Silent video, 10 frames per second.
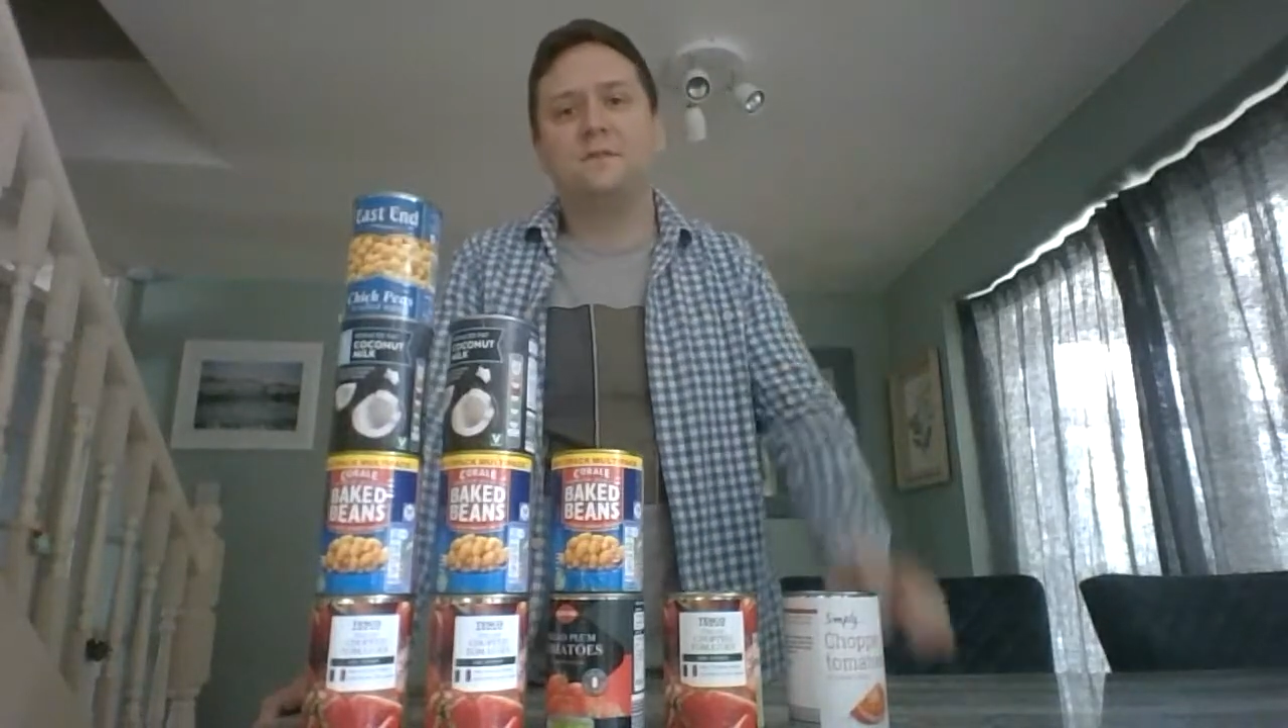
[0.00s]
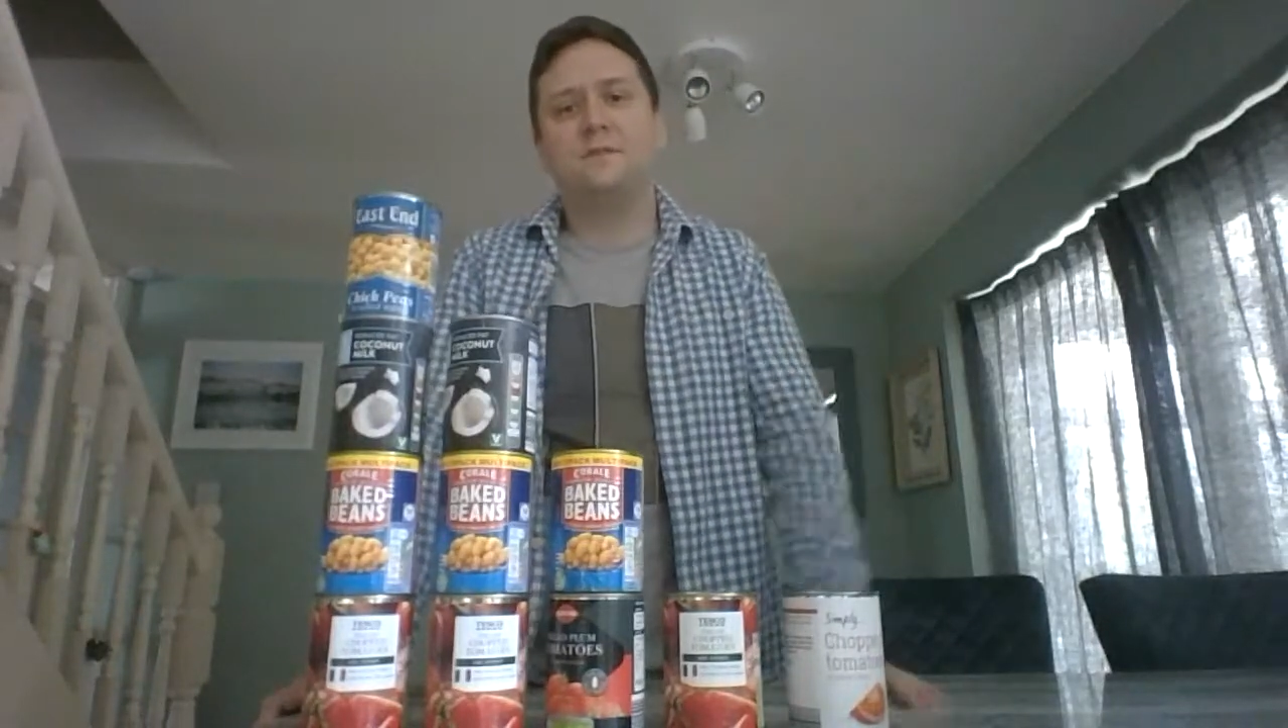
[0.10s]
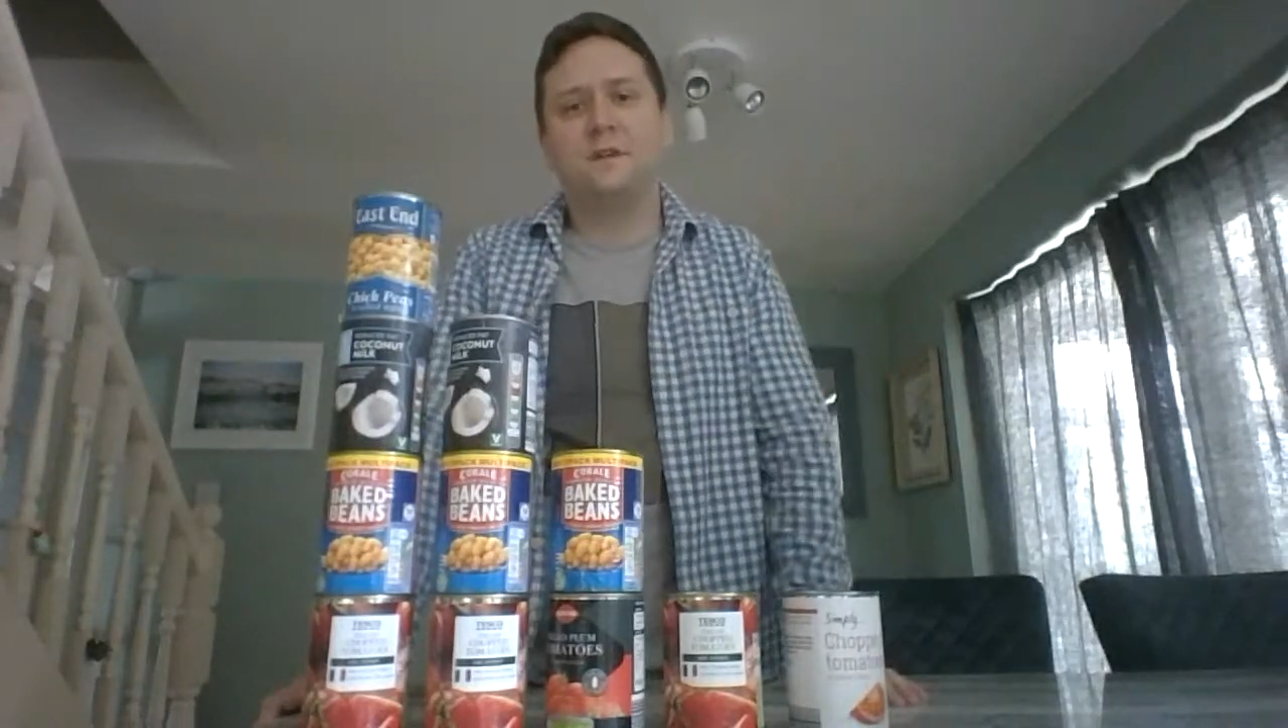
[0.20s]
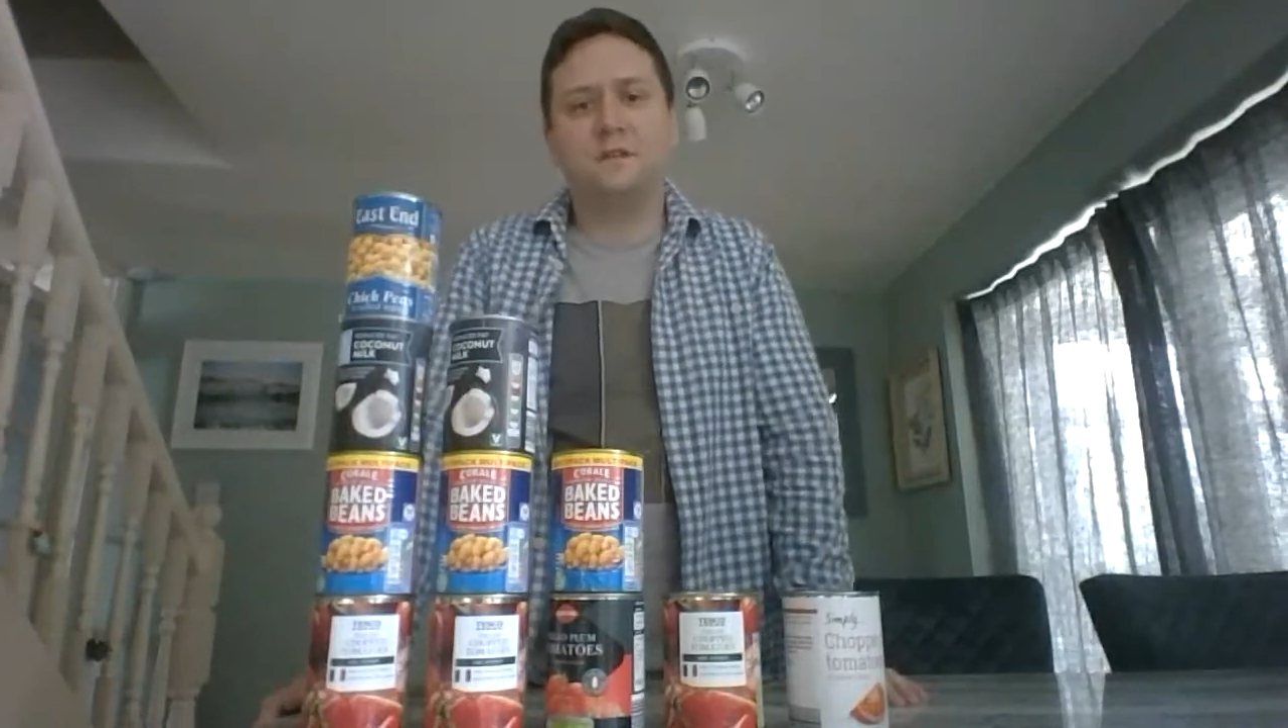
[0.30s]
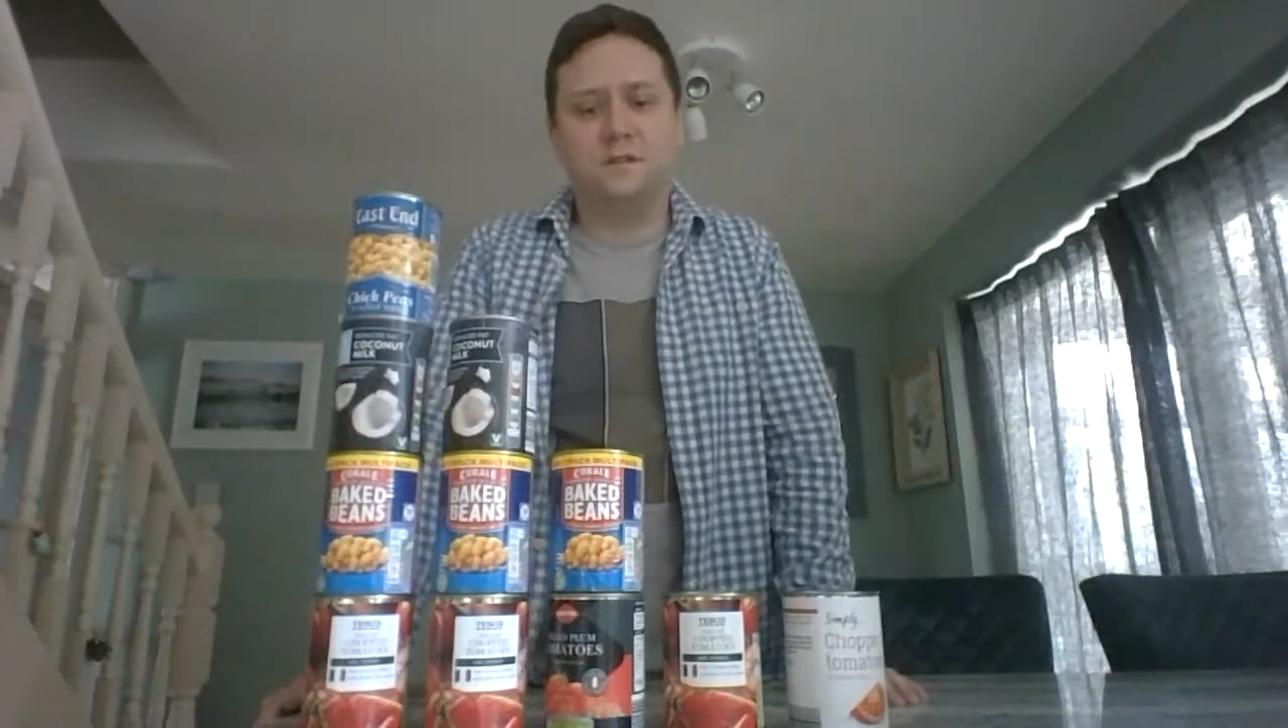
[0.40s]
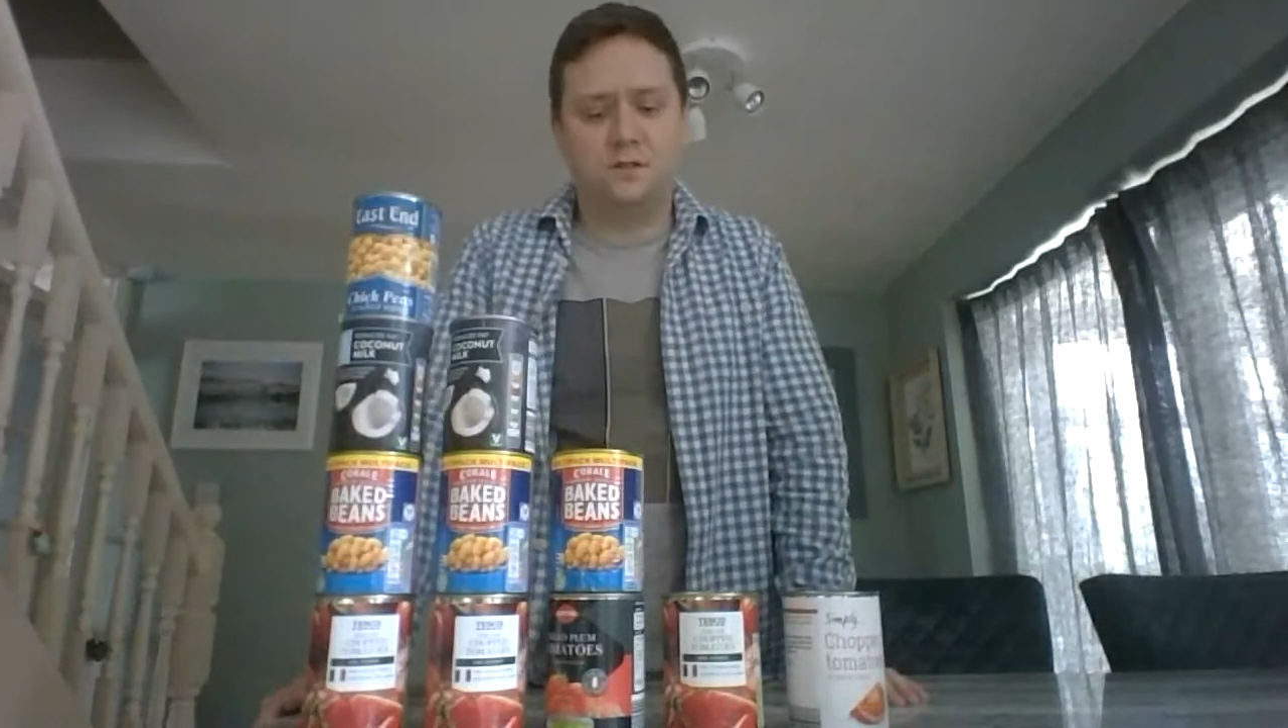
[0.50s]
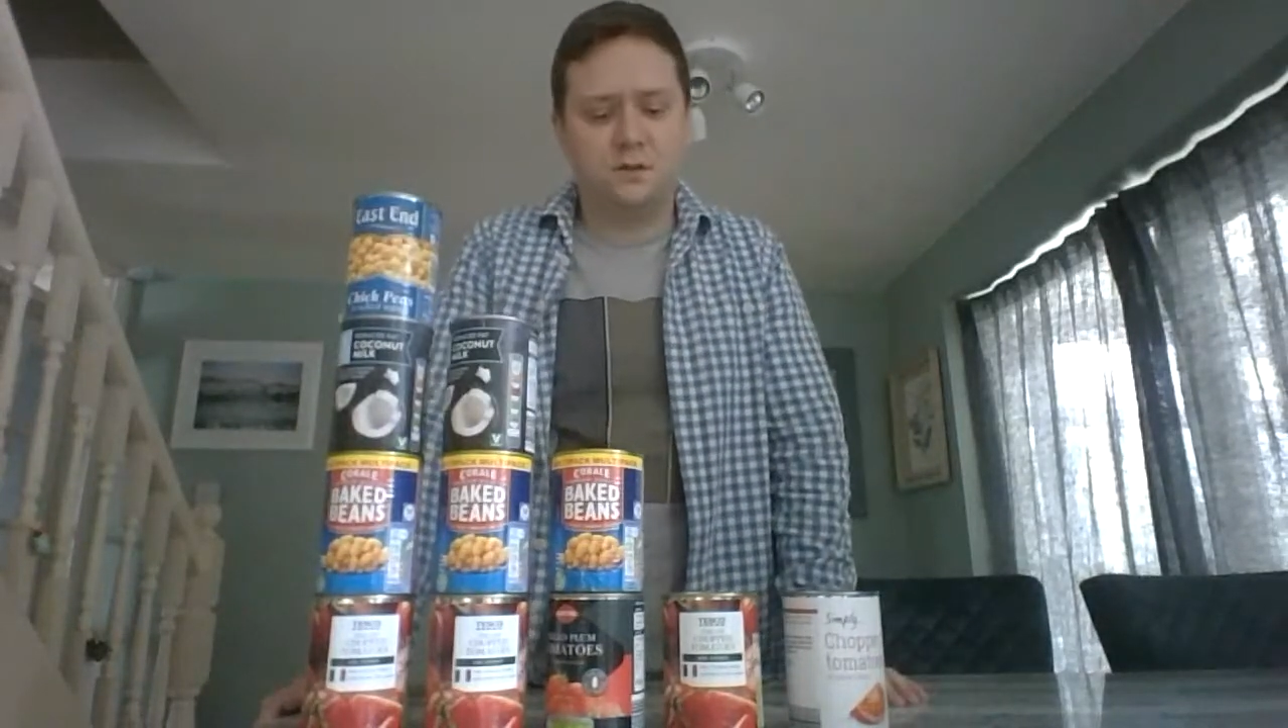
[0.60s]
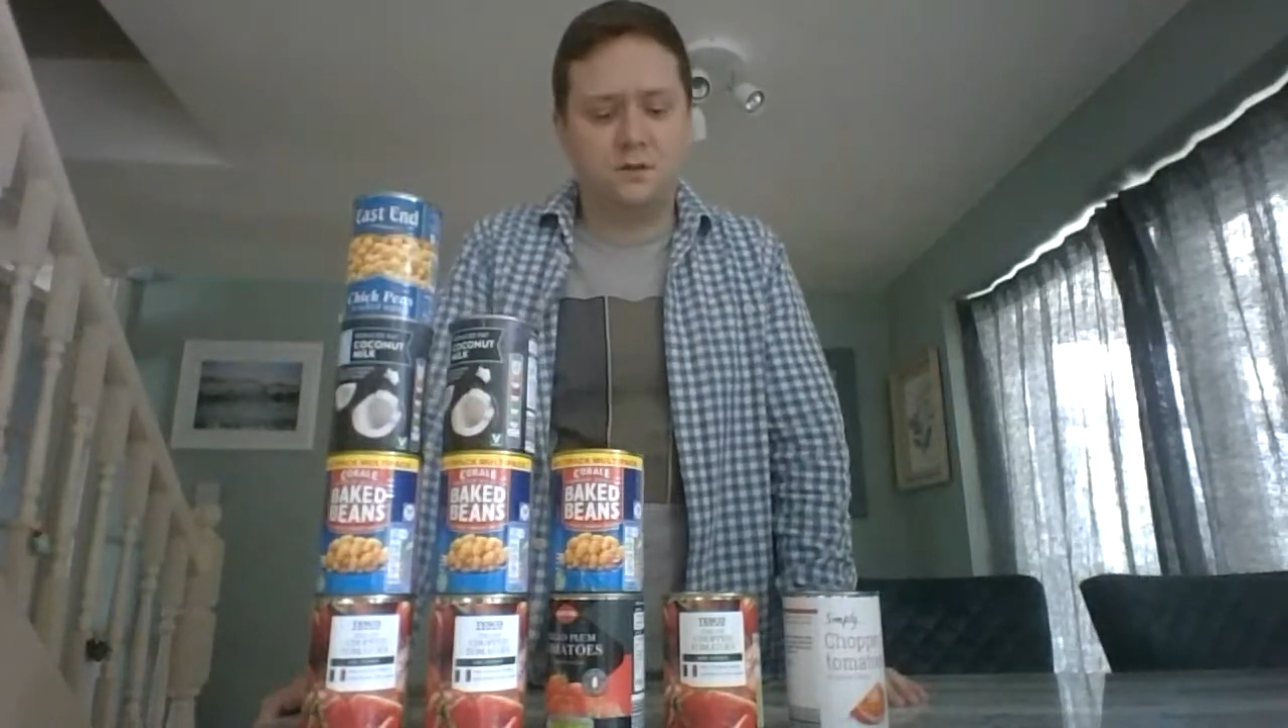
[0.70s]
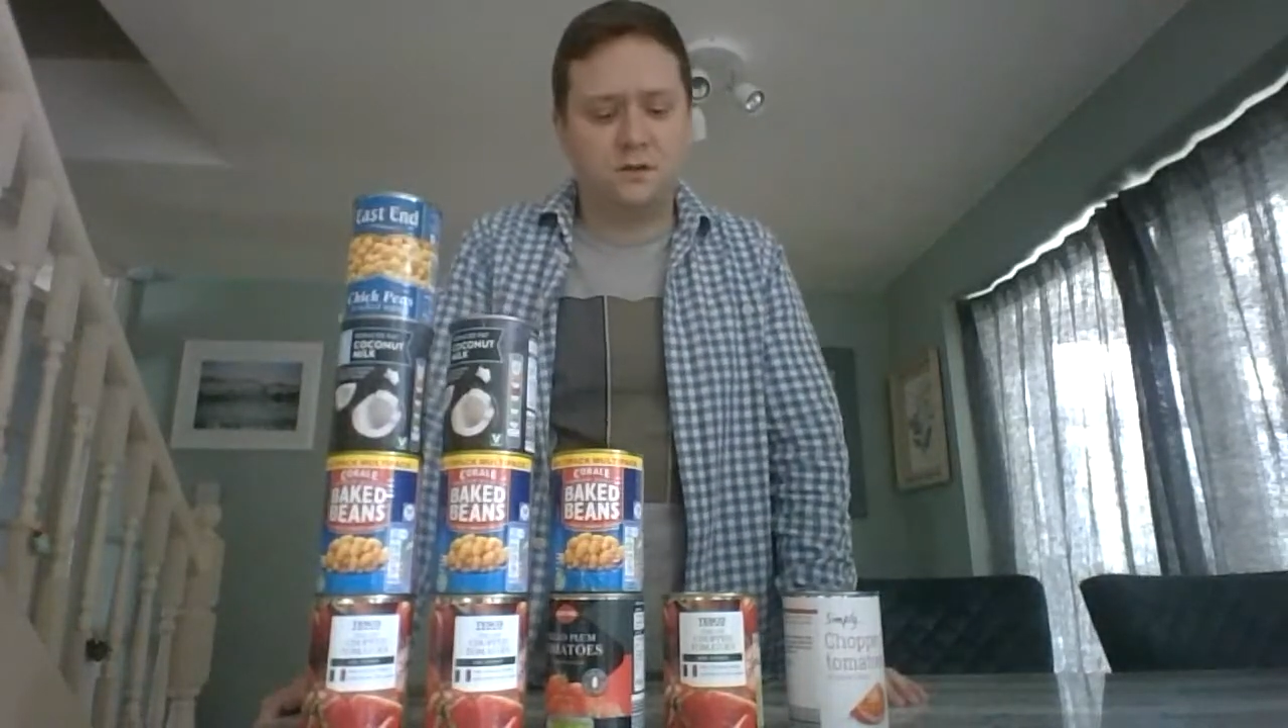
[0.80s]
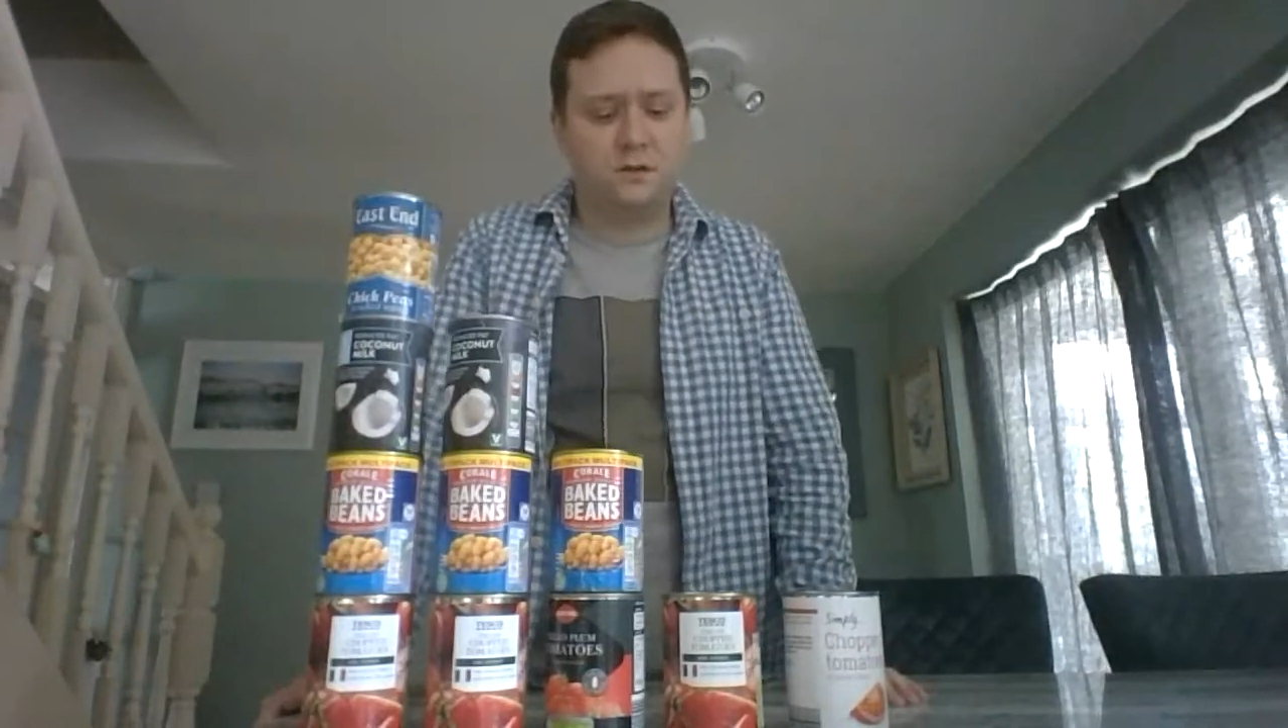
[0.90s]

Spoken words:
advantage,